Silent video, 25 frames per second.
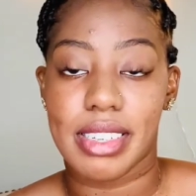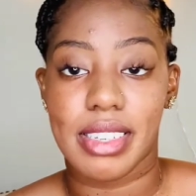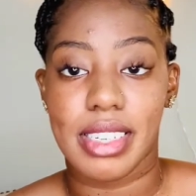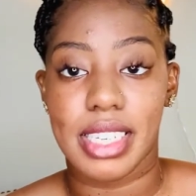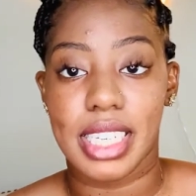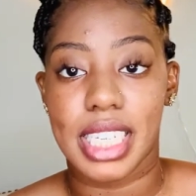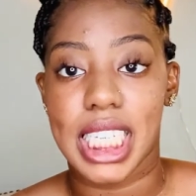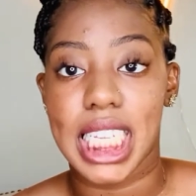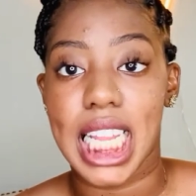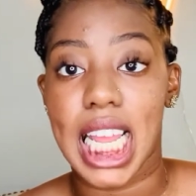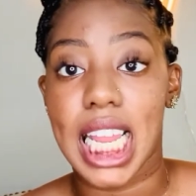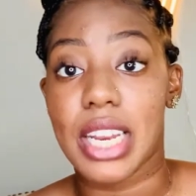
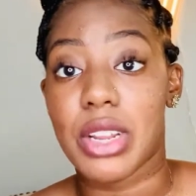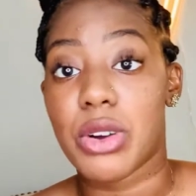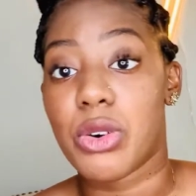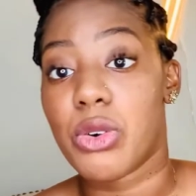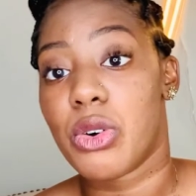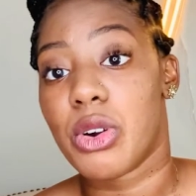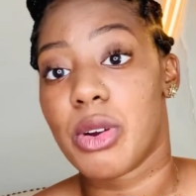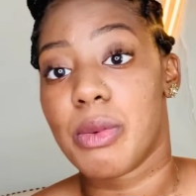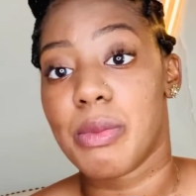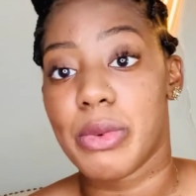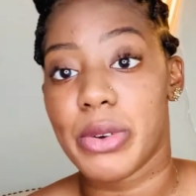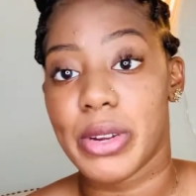it's not a
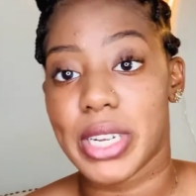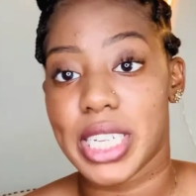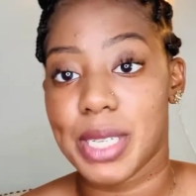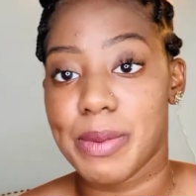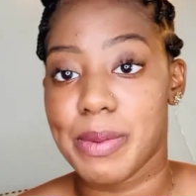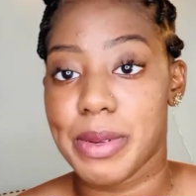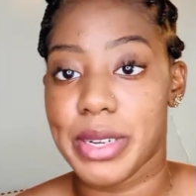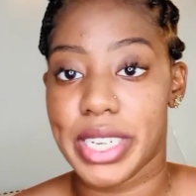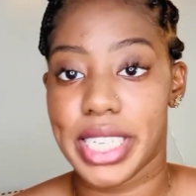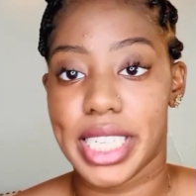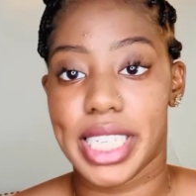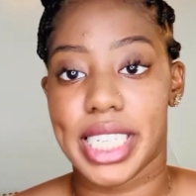horrible
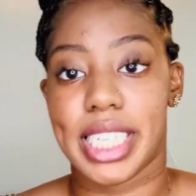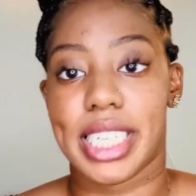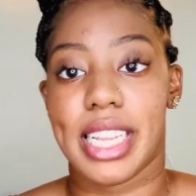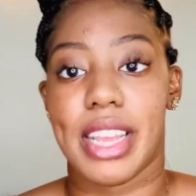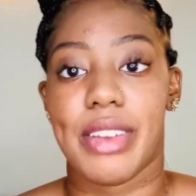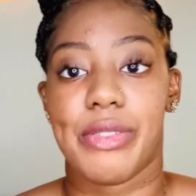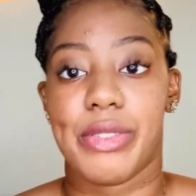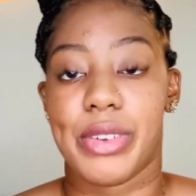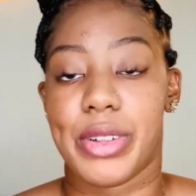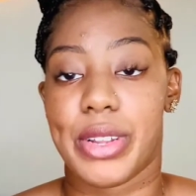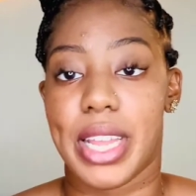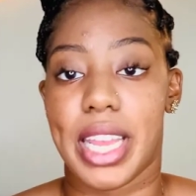experience, because I
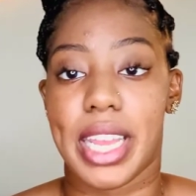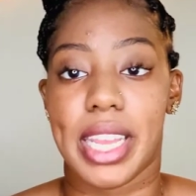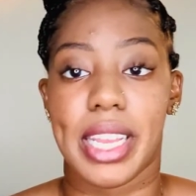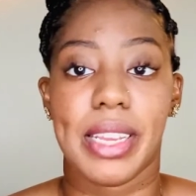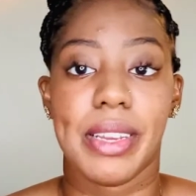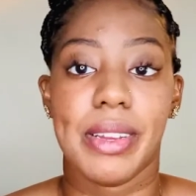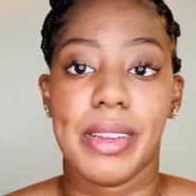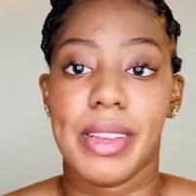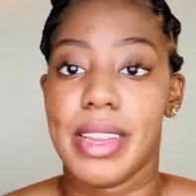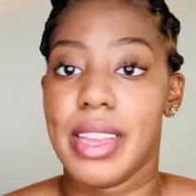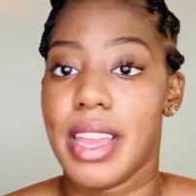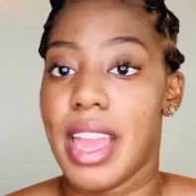feel like
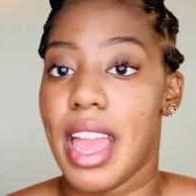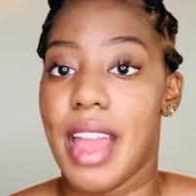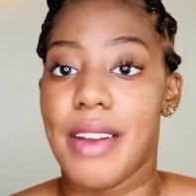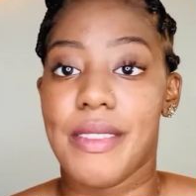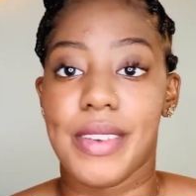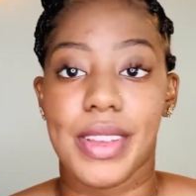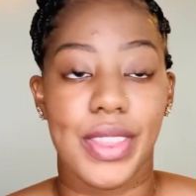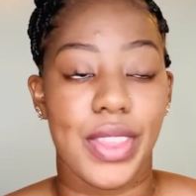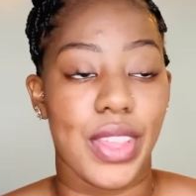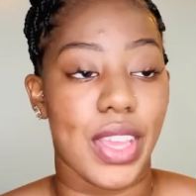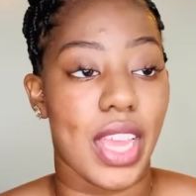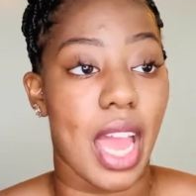
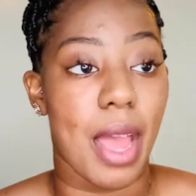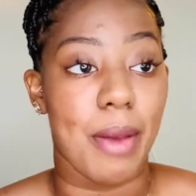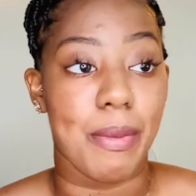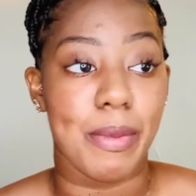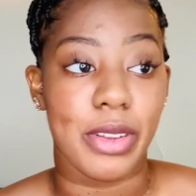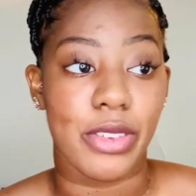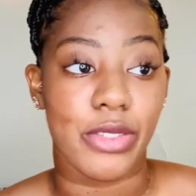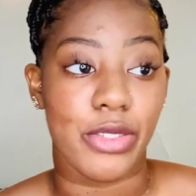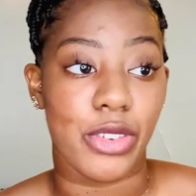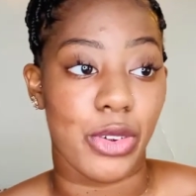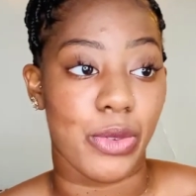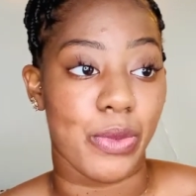everything
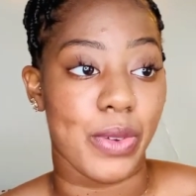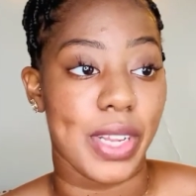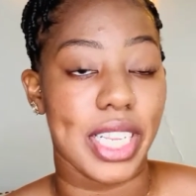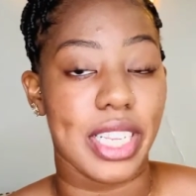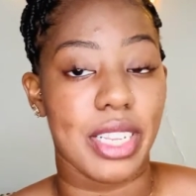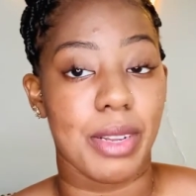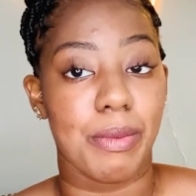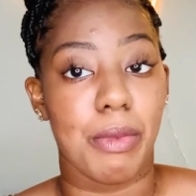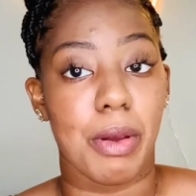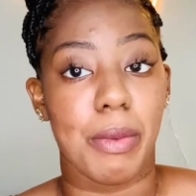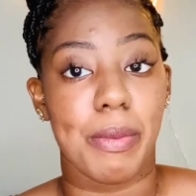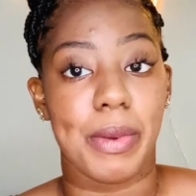happens for a
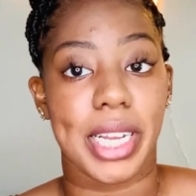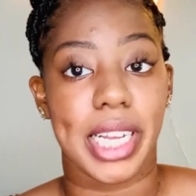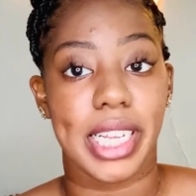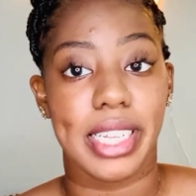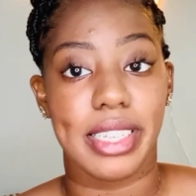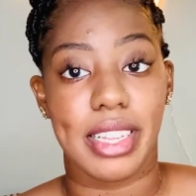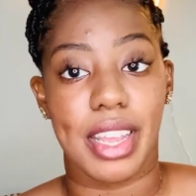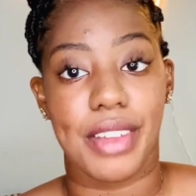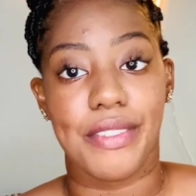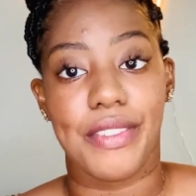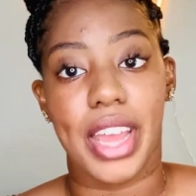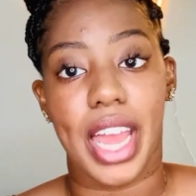reason, but
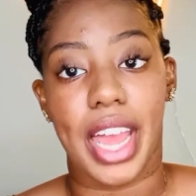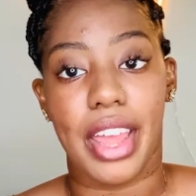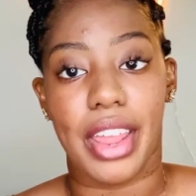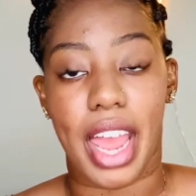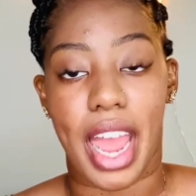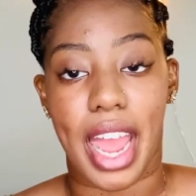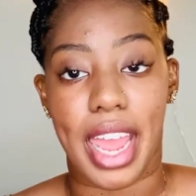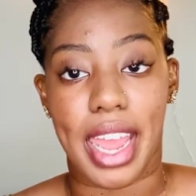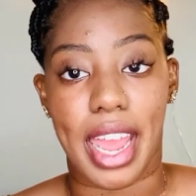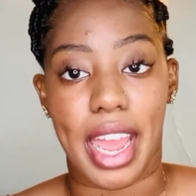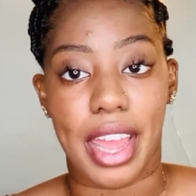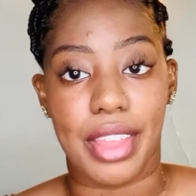because
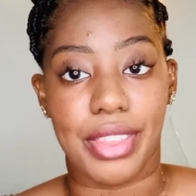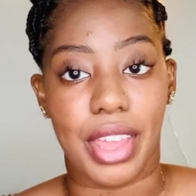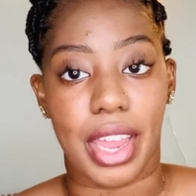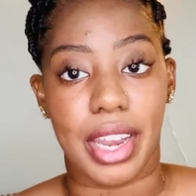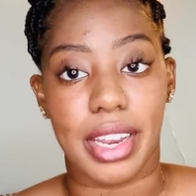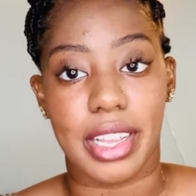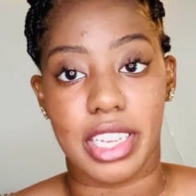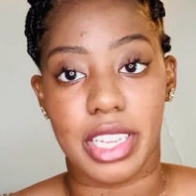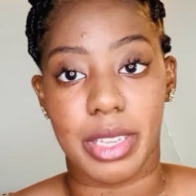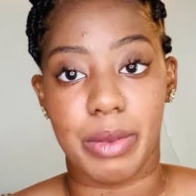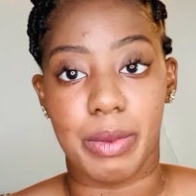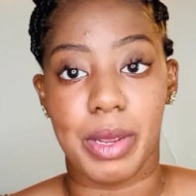I had that
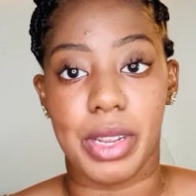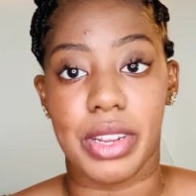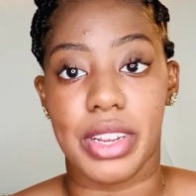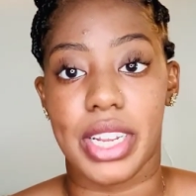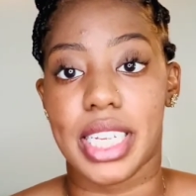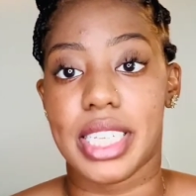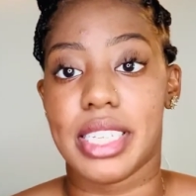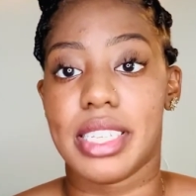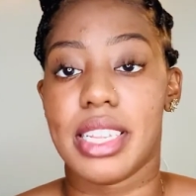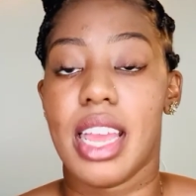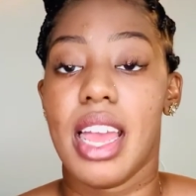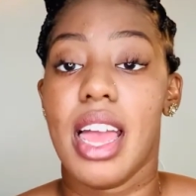
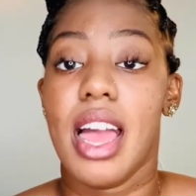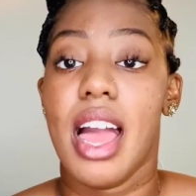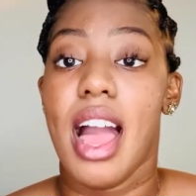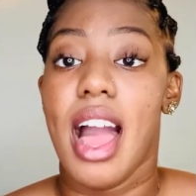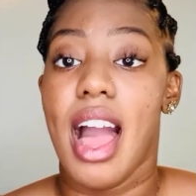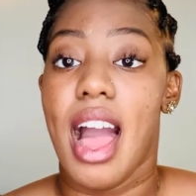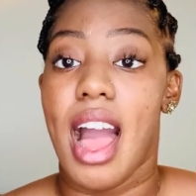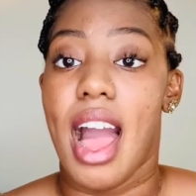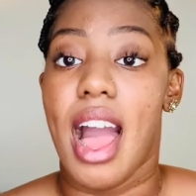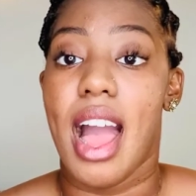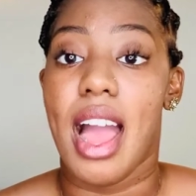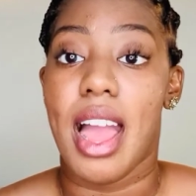experience,
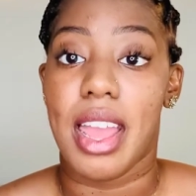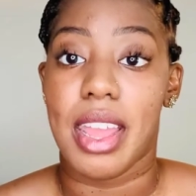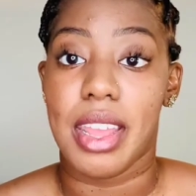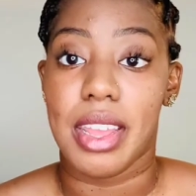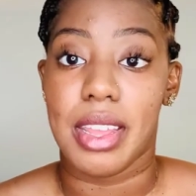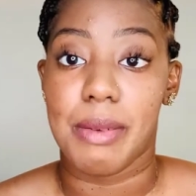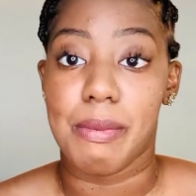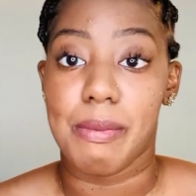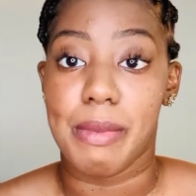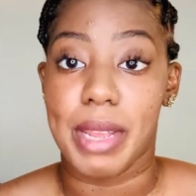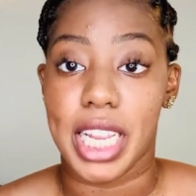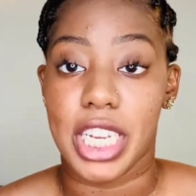
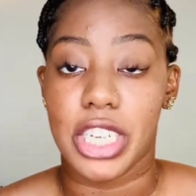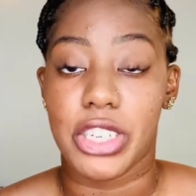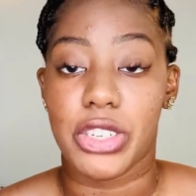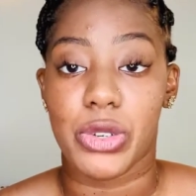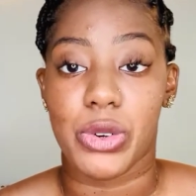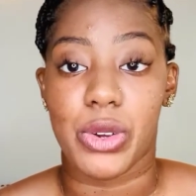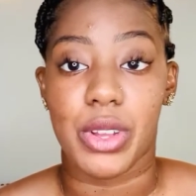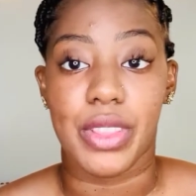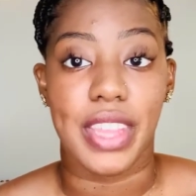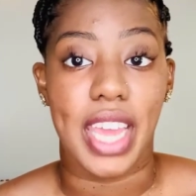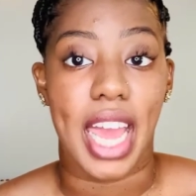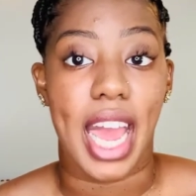I make
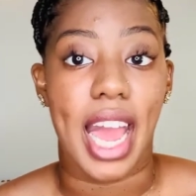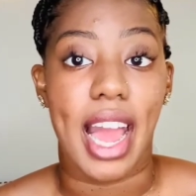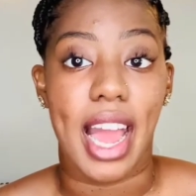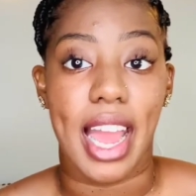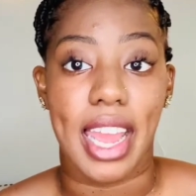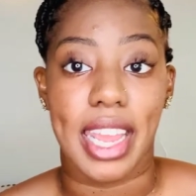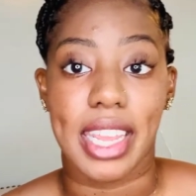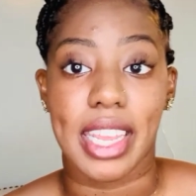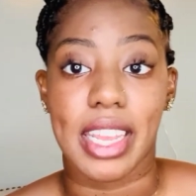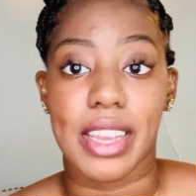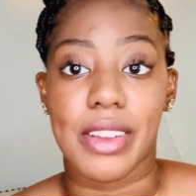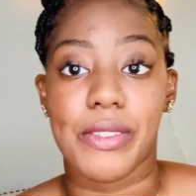sure that
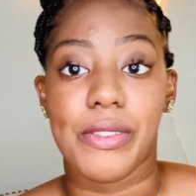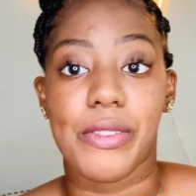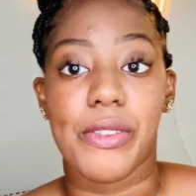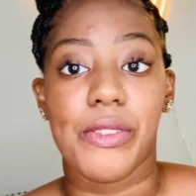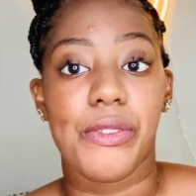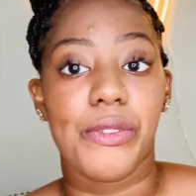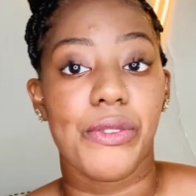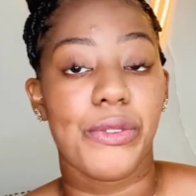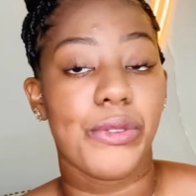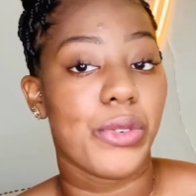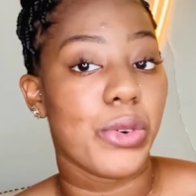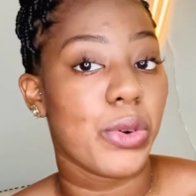I give
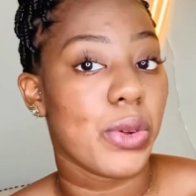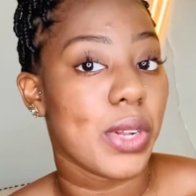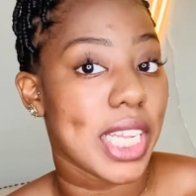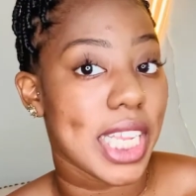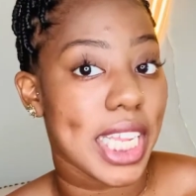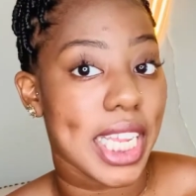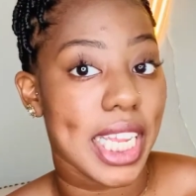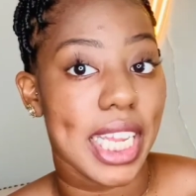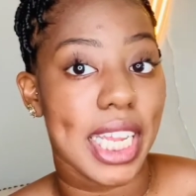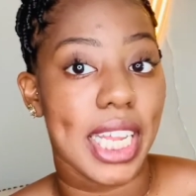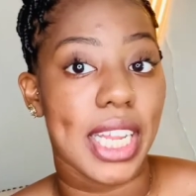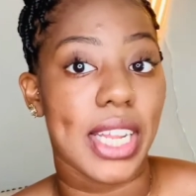
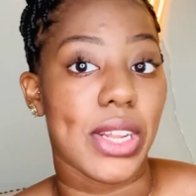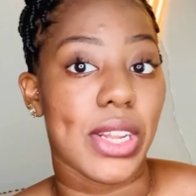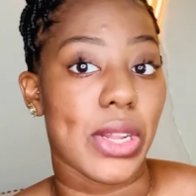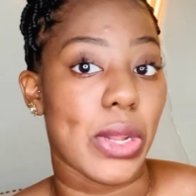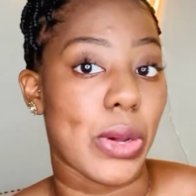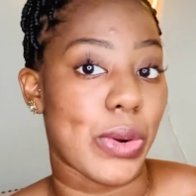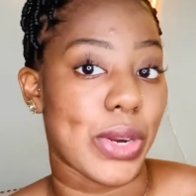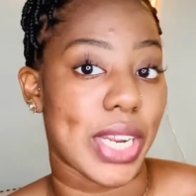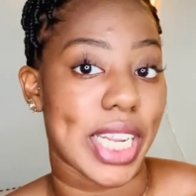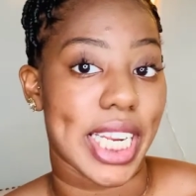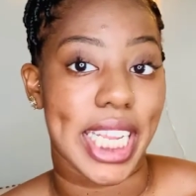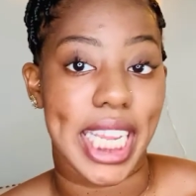fully
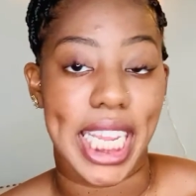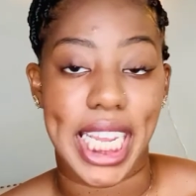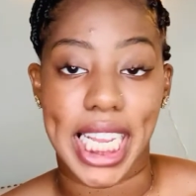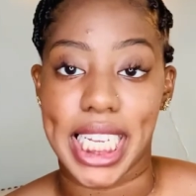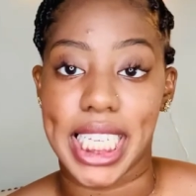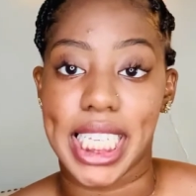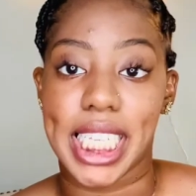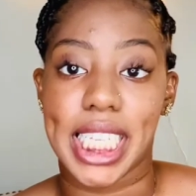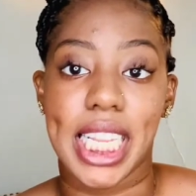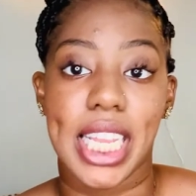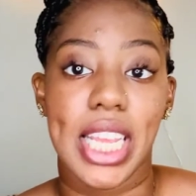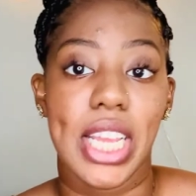loaded
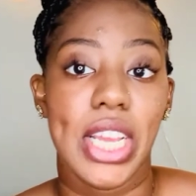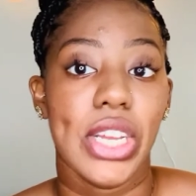kits.